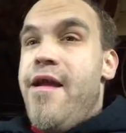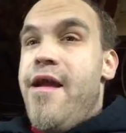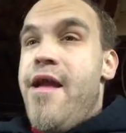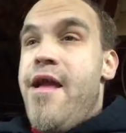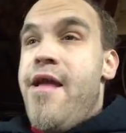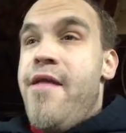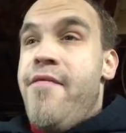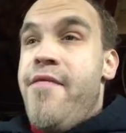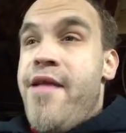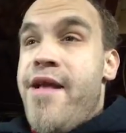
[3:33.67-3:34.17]

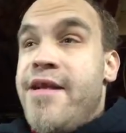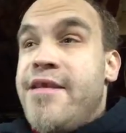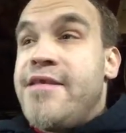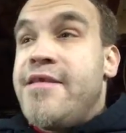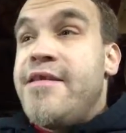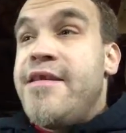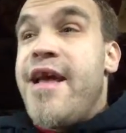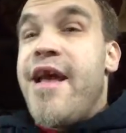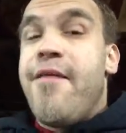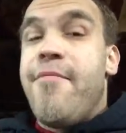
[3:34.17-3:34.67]
In this
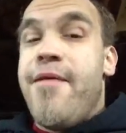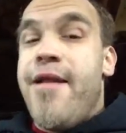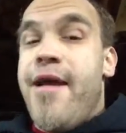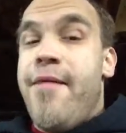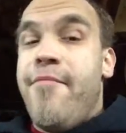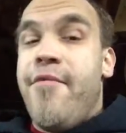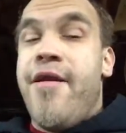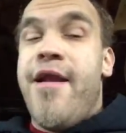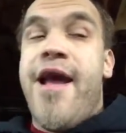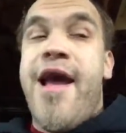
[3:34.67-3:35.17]
segment,
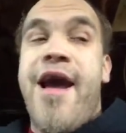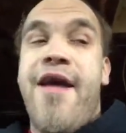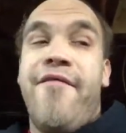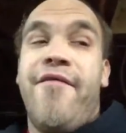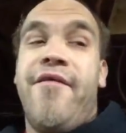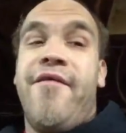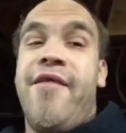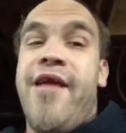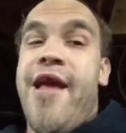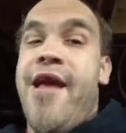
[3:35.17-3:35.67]
I'm going to
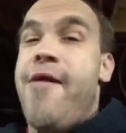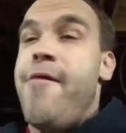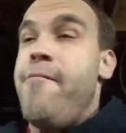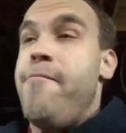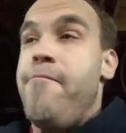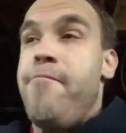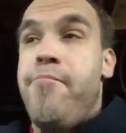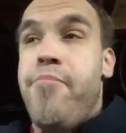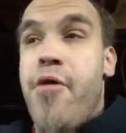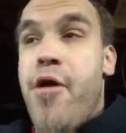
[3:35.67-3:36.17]
have to say
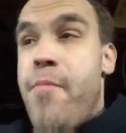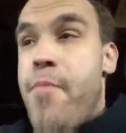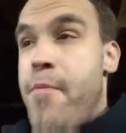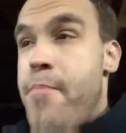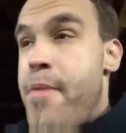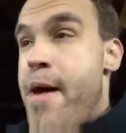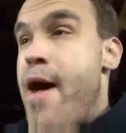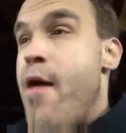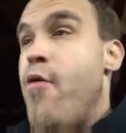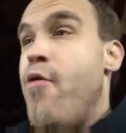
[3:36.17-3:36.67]
Purple
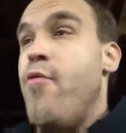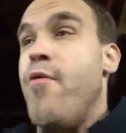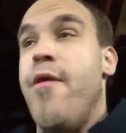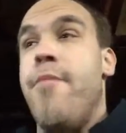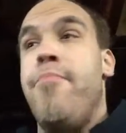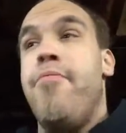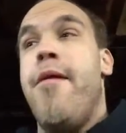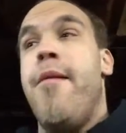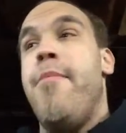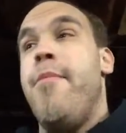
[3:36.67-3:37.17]
Power would
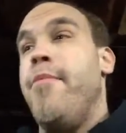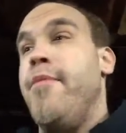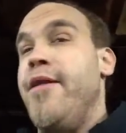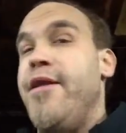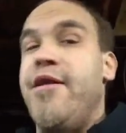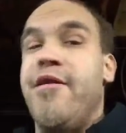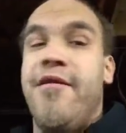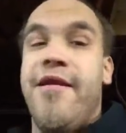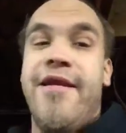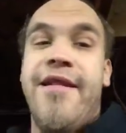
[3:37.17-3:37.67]
have
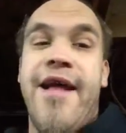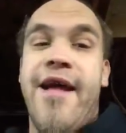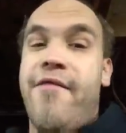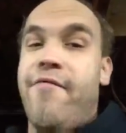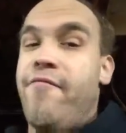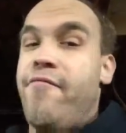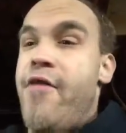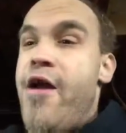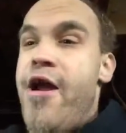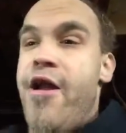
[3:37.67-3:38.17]
probably cleaned that
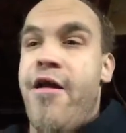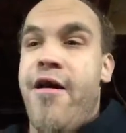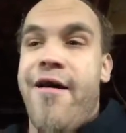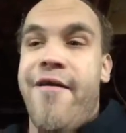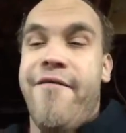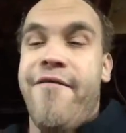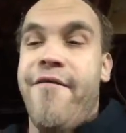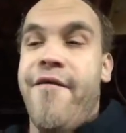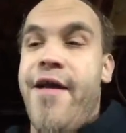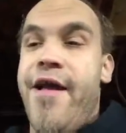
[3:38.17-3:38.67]
right
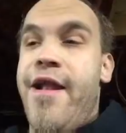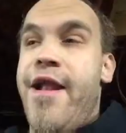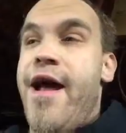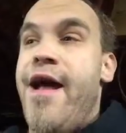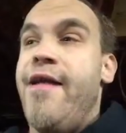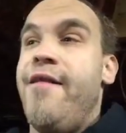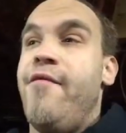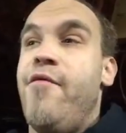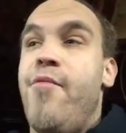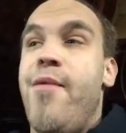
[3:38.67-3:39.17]
off. And
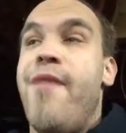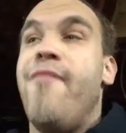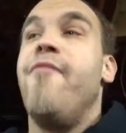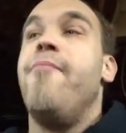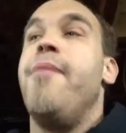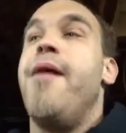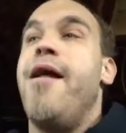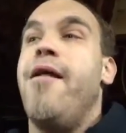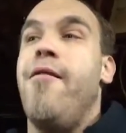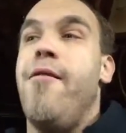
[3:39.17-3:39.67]
I do have a
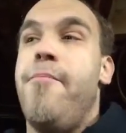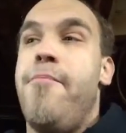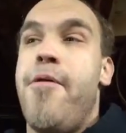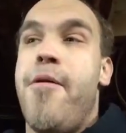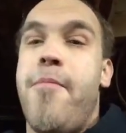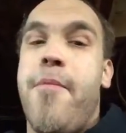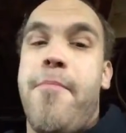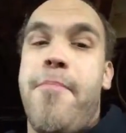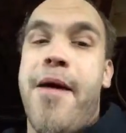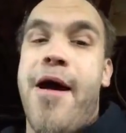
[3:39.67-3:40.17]
bottle of
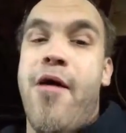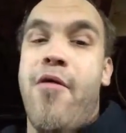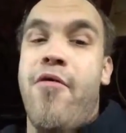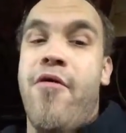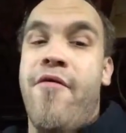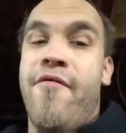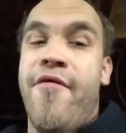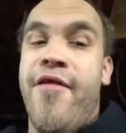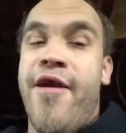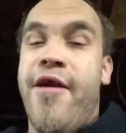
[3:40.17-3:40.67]
Purple
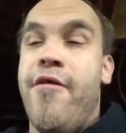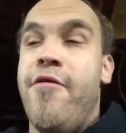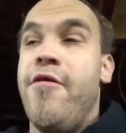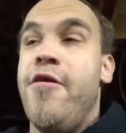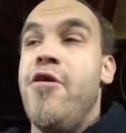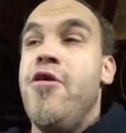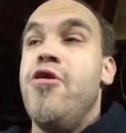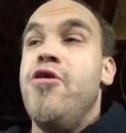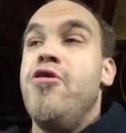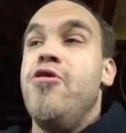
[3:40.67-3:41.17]
Power over there.
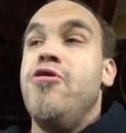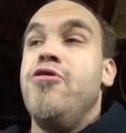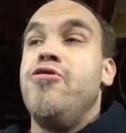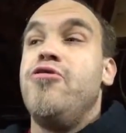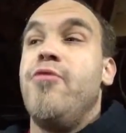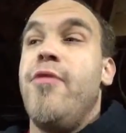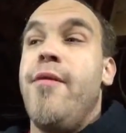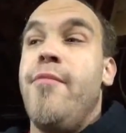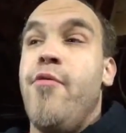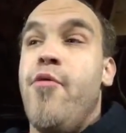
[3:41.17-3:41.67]

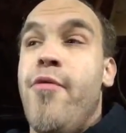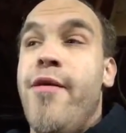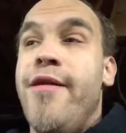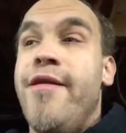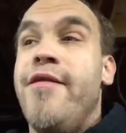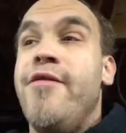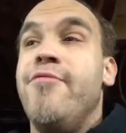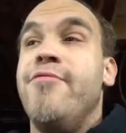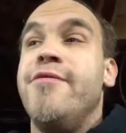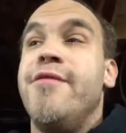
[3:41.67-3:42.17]
So what I'm going
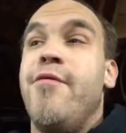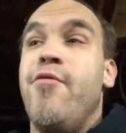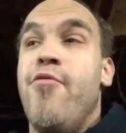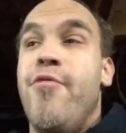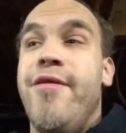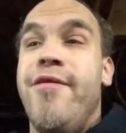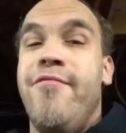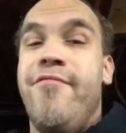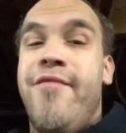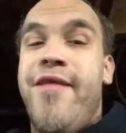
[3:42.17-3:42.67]
to do is I'm
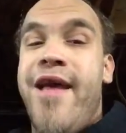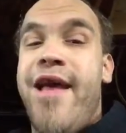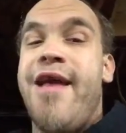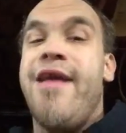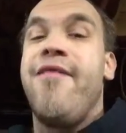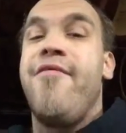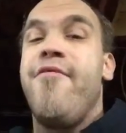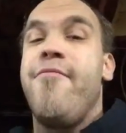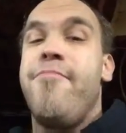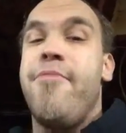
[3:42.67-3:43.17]
going to
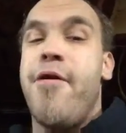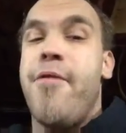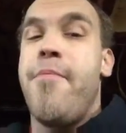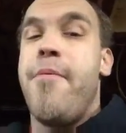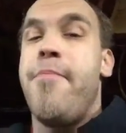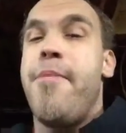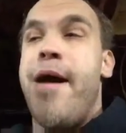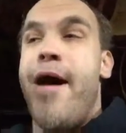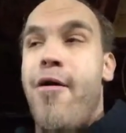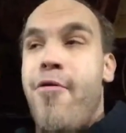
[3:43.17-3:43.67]
take the
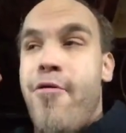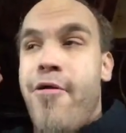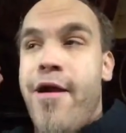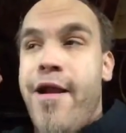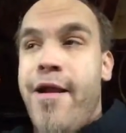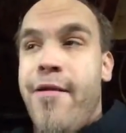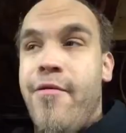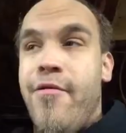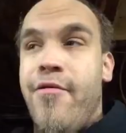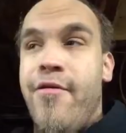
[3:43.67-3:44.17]
Purple Power
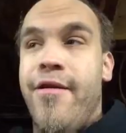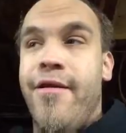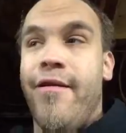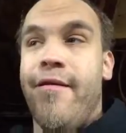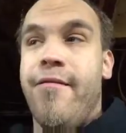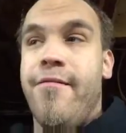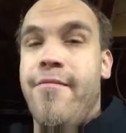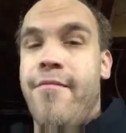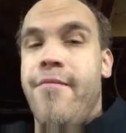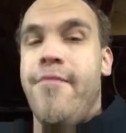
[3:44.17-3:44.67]
and I'm going
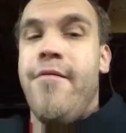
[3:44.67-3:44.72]
to